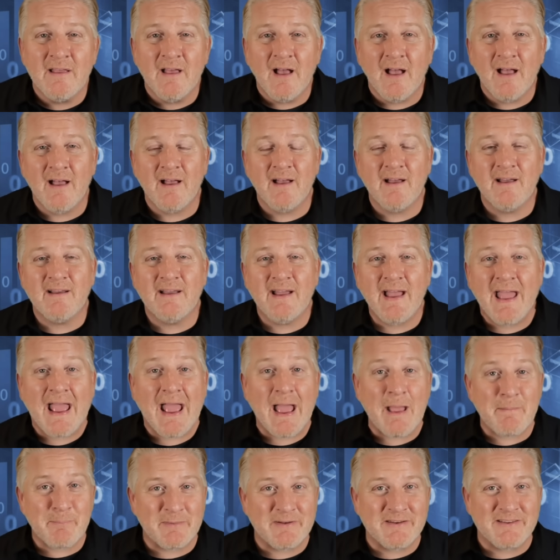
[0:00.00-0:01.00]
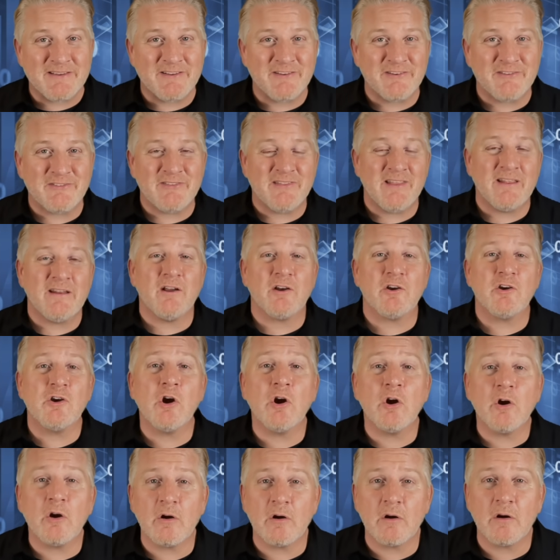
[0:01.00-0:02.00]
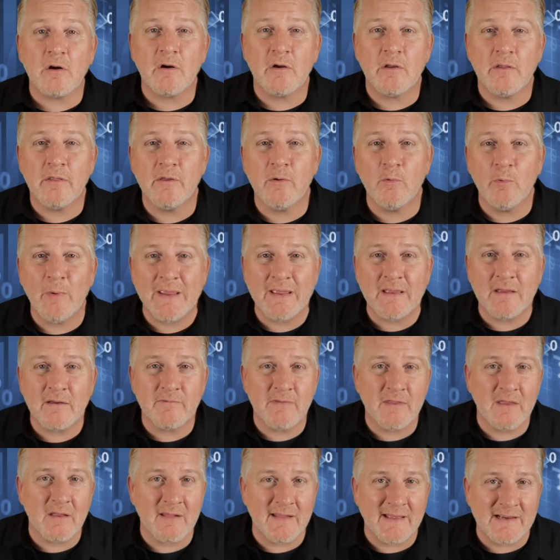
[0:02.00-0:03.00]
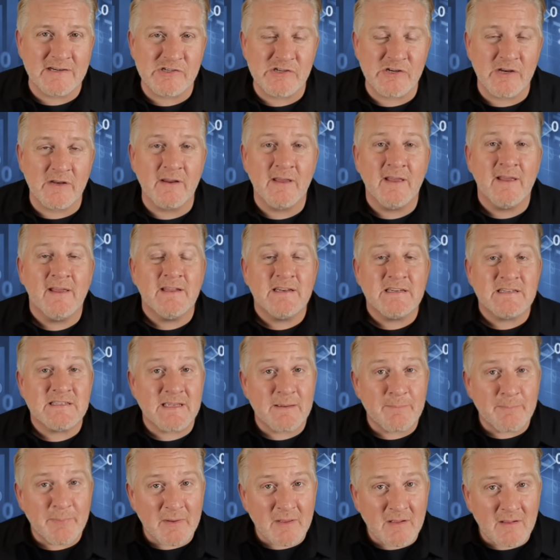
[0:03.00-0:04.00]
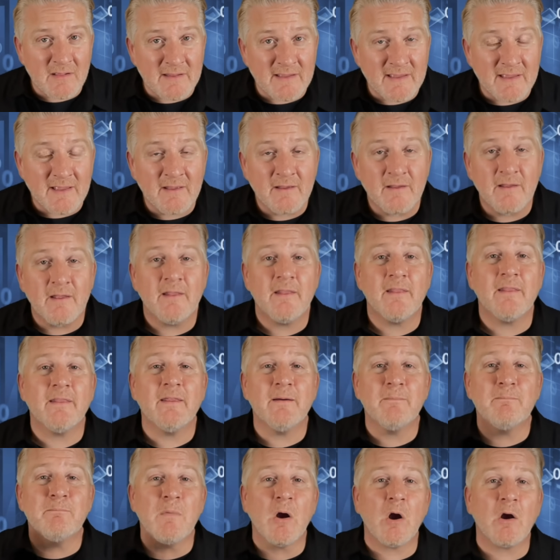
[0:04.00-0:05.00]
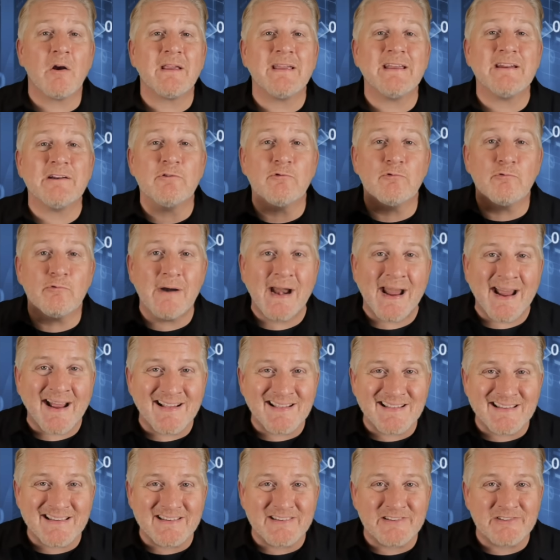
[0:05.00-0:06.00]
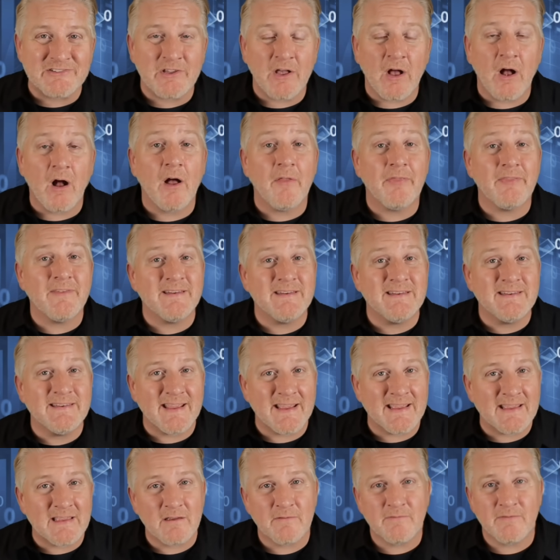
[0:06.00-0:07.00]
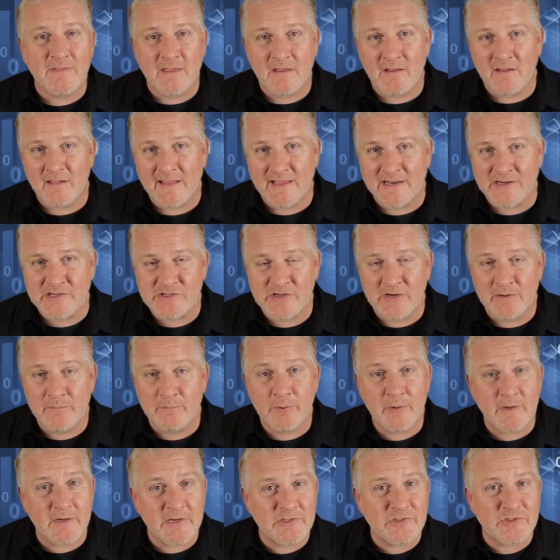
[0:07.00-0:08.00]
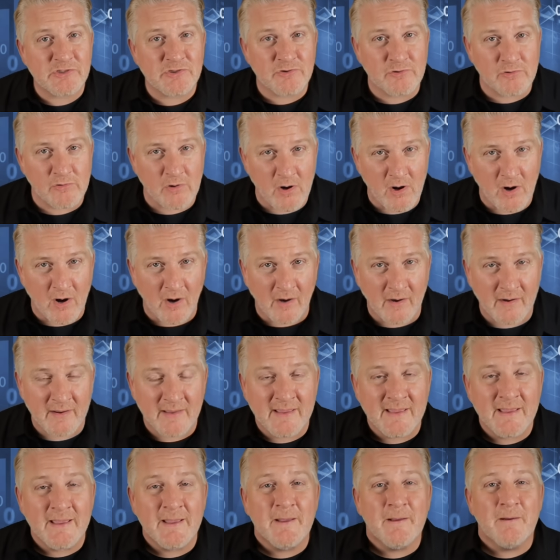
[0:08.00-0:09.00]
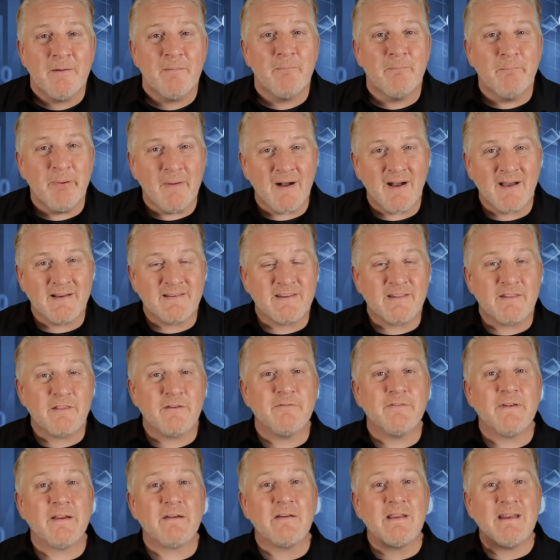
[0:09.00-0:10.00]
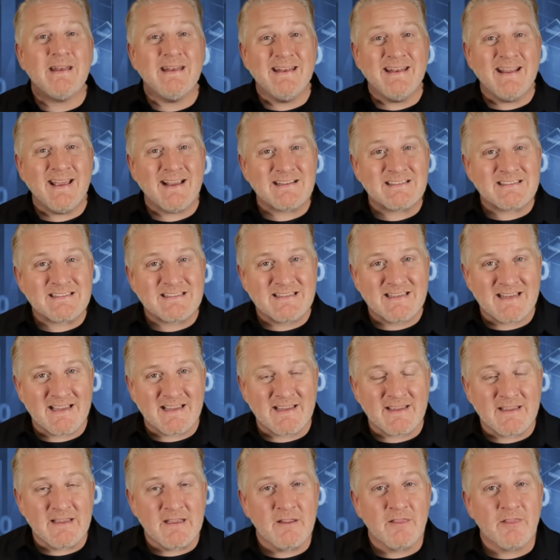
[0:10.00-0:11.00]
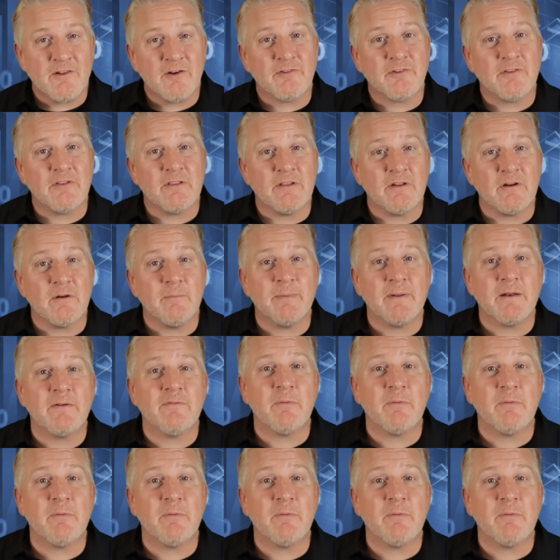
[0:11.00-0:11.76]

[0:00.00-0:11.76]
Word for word: uh, happenings that occur the week of the election. Typically, the market rallies on the day of the election pretty strong. But the very next day, there's a little bit of a